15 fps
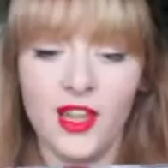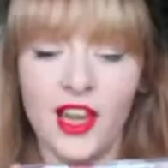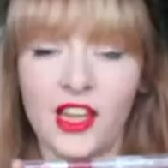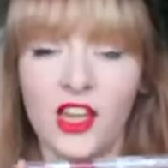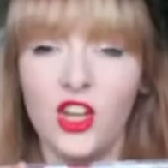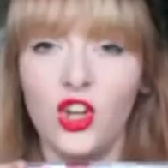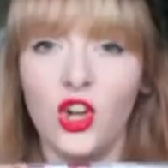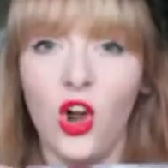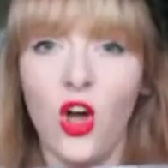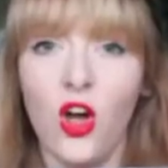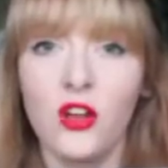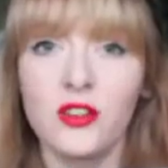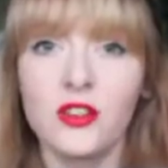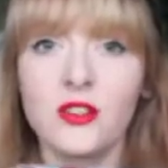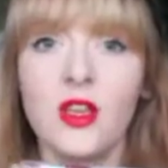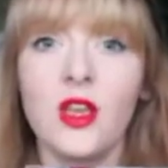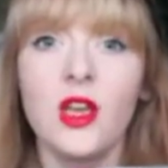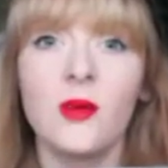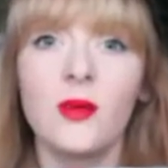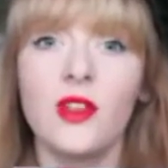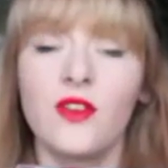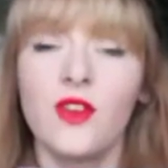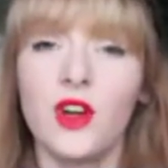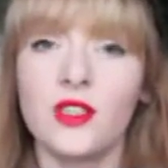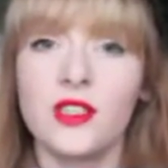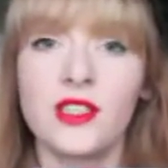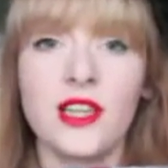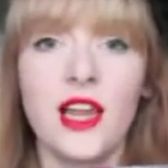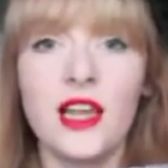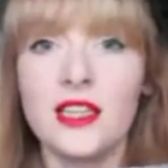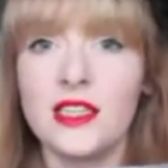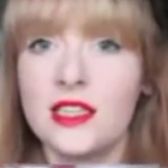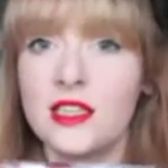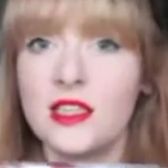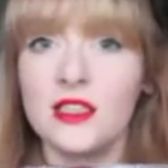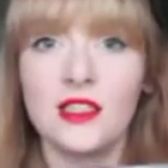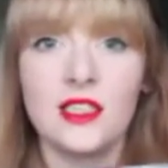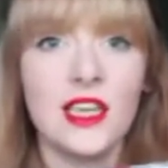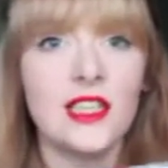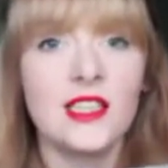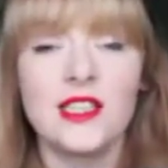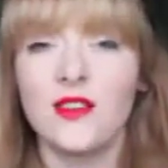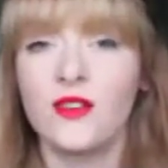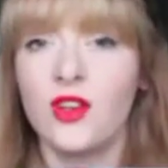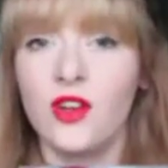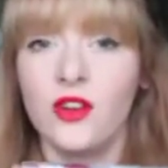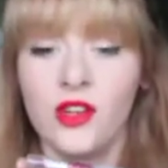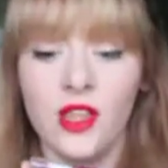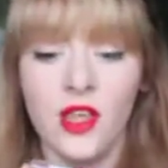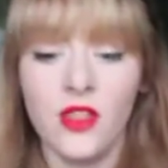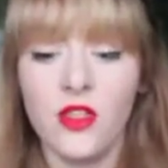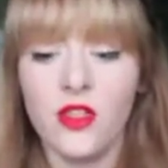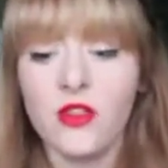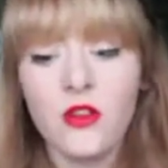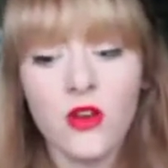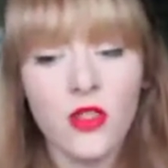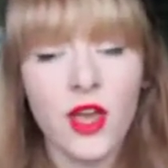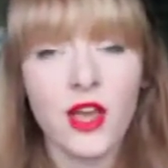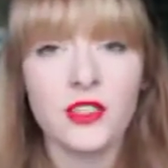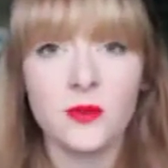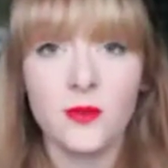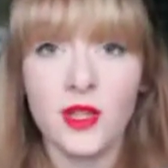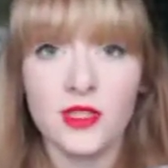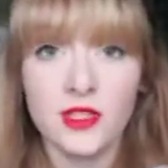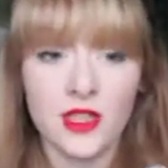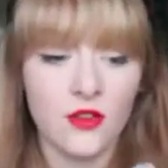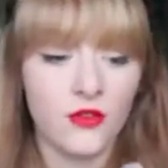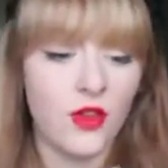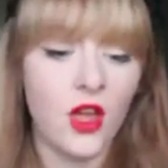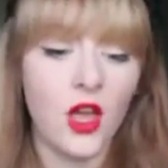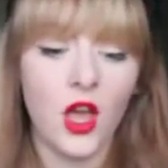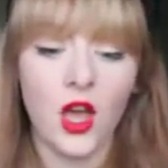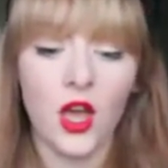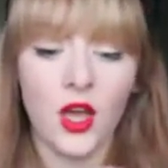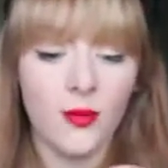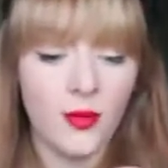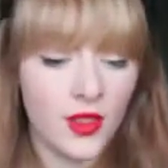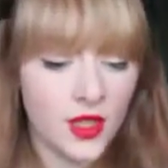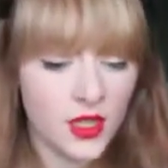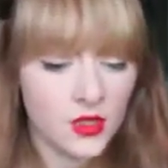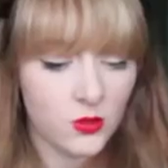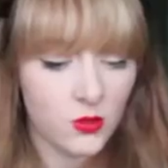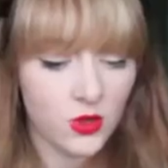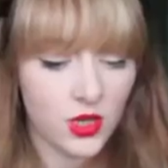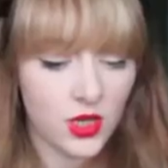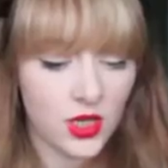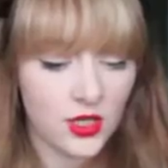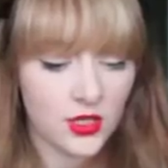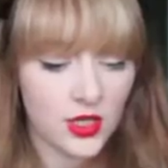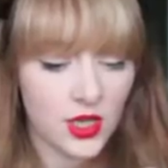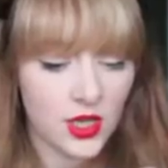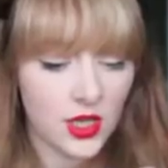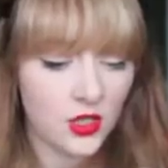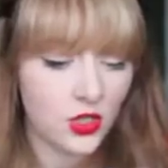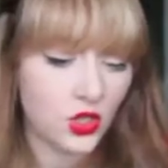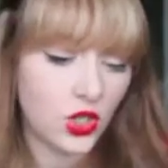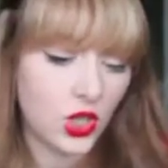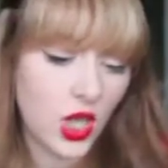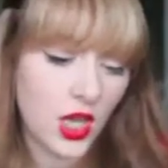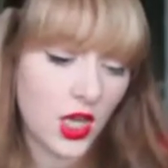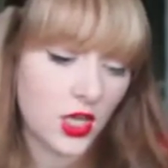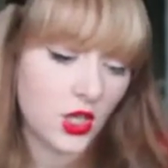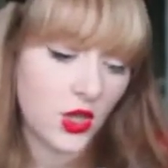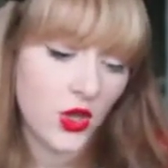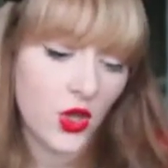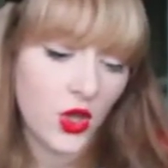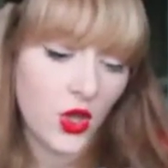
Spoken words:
they're like a gloss, but they've got a slight tint of colour in them, and they're not that expensive. And this one is in shade